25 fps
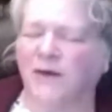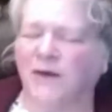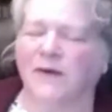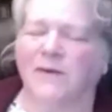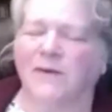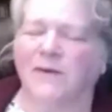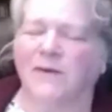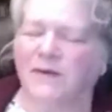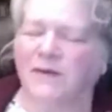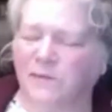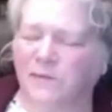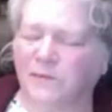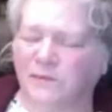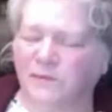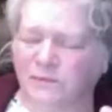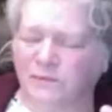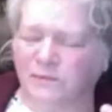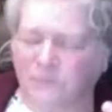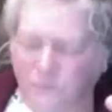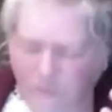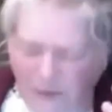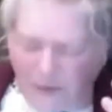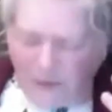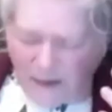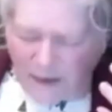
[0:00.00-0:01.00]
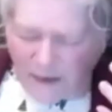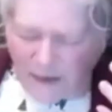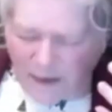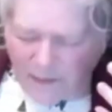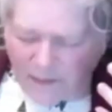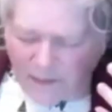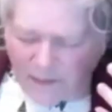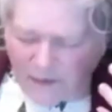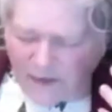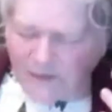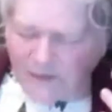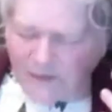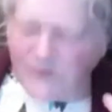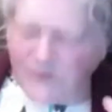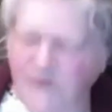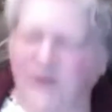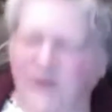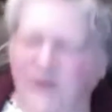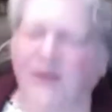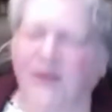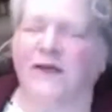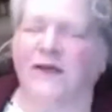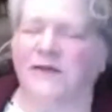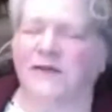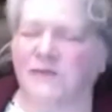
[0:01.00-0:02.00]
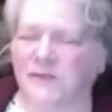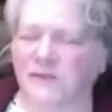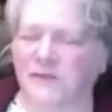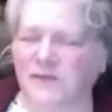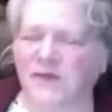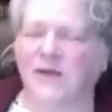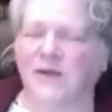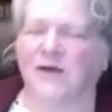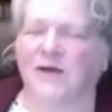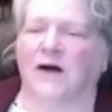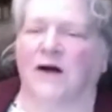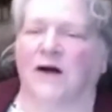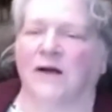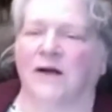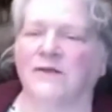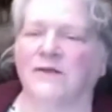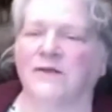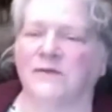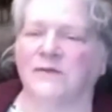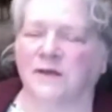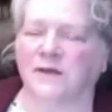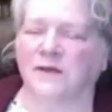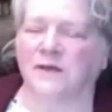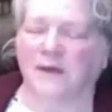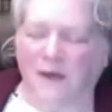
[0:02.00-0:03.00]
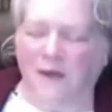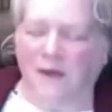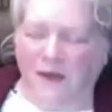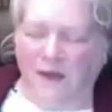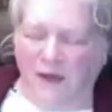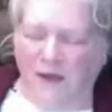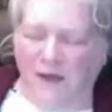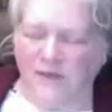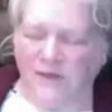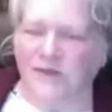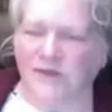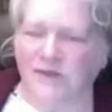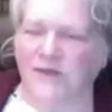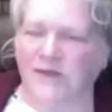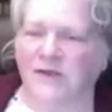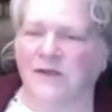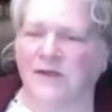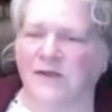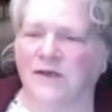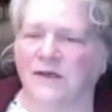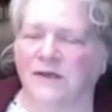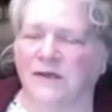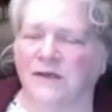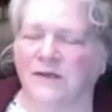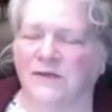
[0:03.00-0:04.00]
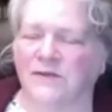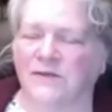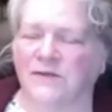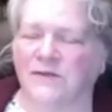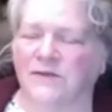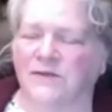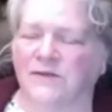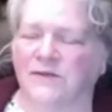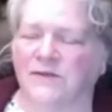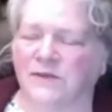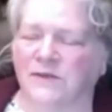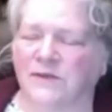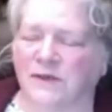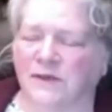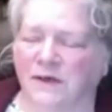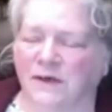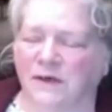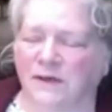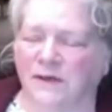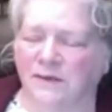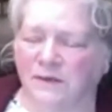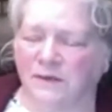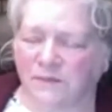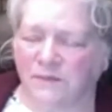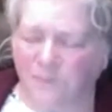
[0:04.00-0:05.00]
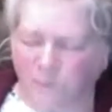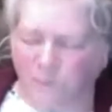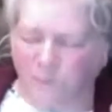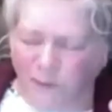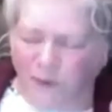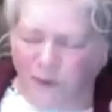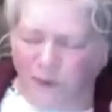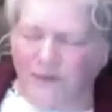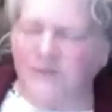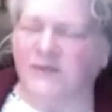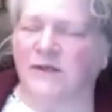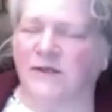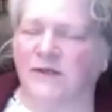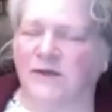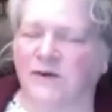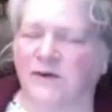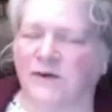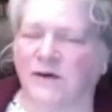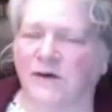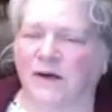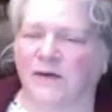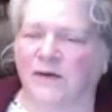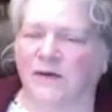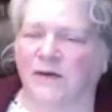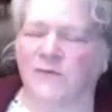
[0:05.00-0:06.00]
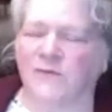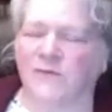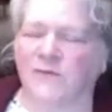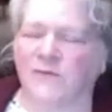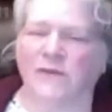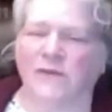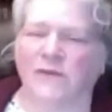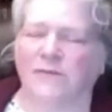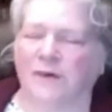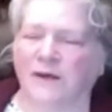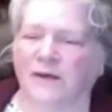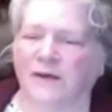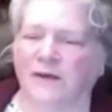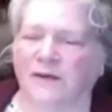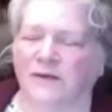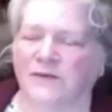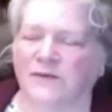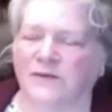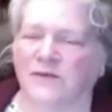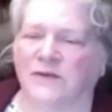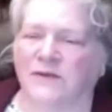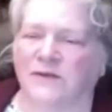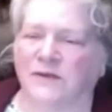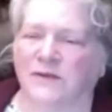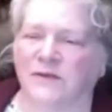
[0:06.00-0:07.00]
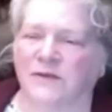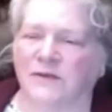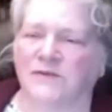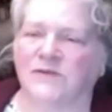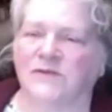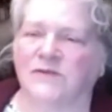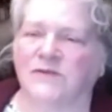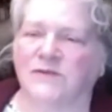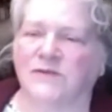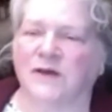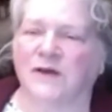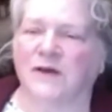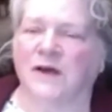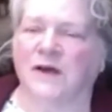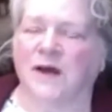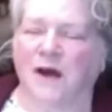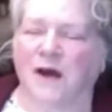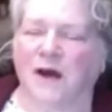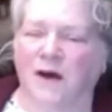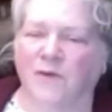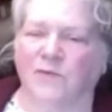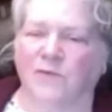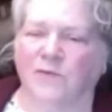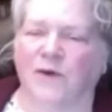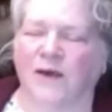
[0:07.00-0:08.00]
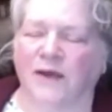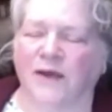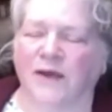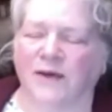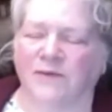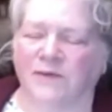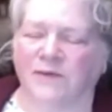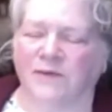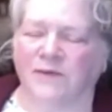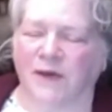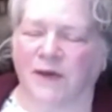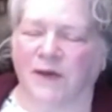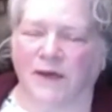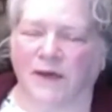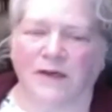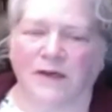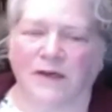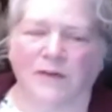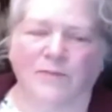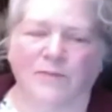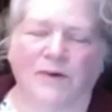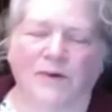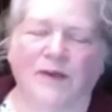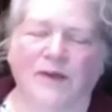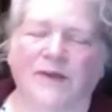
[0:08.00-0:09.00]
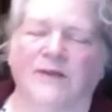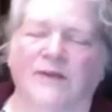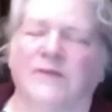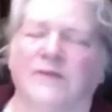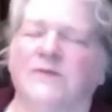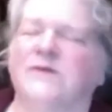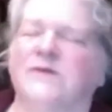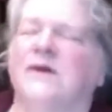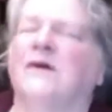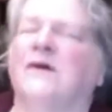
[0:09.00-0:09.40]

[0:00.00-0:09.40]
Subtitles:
I mean, they're right up there saying she's a goddess and she is blessing your house with abundance. And this is a way of getting abundance.